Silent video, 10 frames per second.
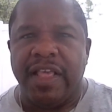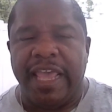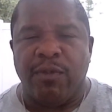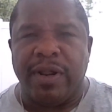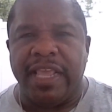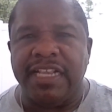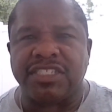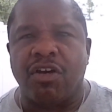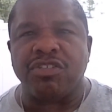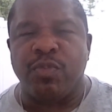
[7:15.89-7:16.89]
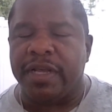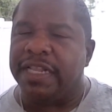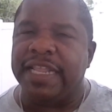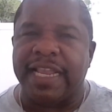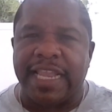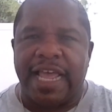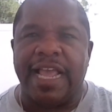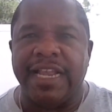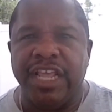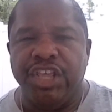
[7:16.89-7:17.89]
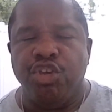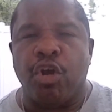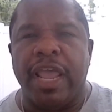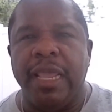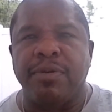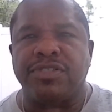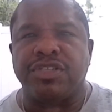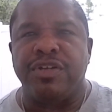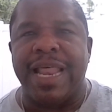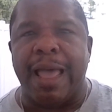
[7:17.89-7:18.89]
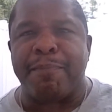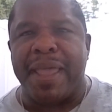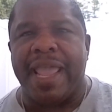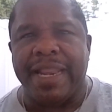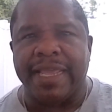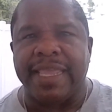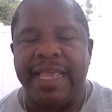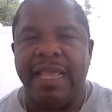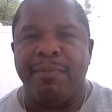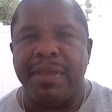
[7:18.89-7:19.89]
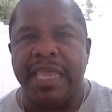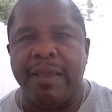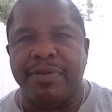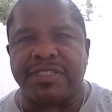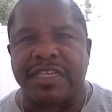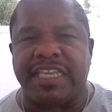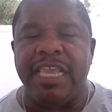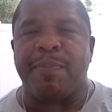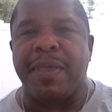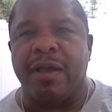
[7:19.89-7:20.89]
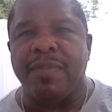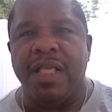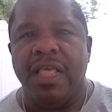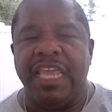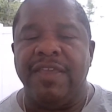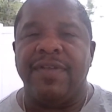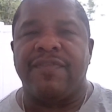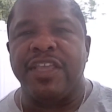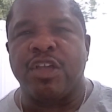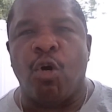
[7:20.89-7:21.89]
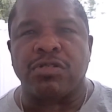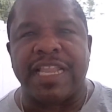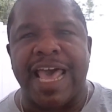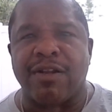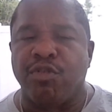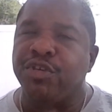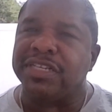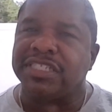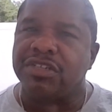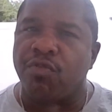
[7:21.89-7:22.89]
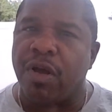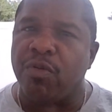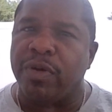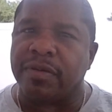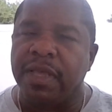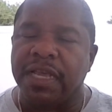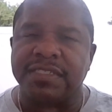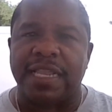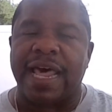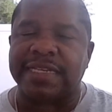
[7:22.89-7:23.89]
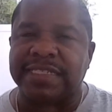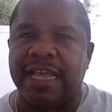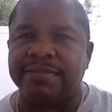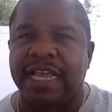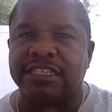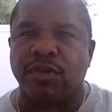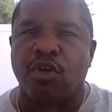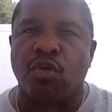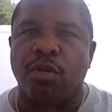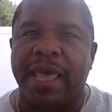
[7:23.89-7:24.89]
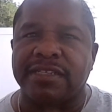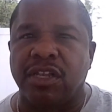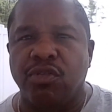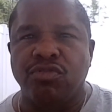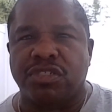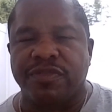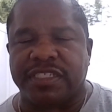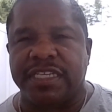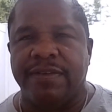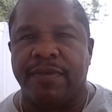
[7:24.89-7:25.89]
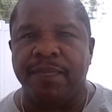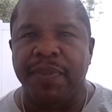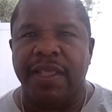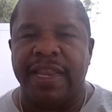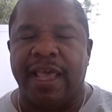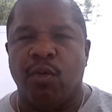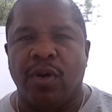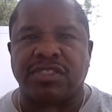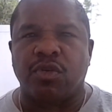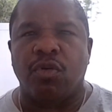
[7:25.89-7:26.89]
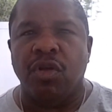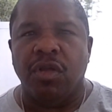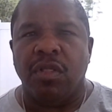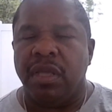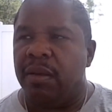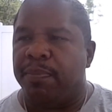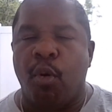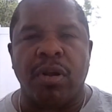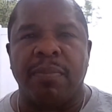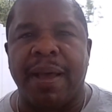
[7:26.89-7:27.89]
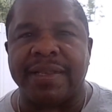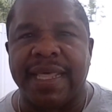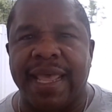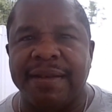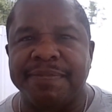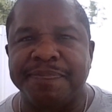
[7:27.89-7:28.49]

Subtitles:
And when he starts wiggling that line, you're able to not panic and be able to keep him. Even if he goes lateral, you can still run with him. Because a lot of times that's when cornerbacks lose the receiver. Now, what's so important about that?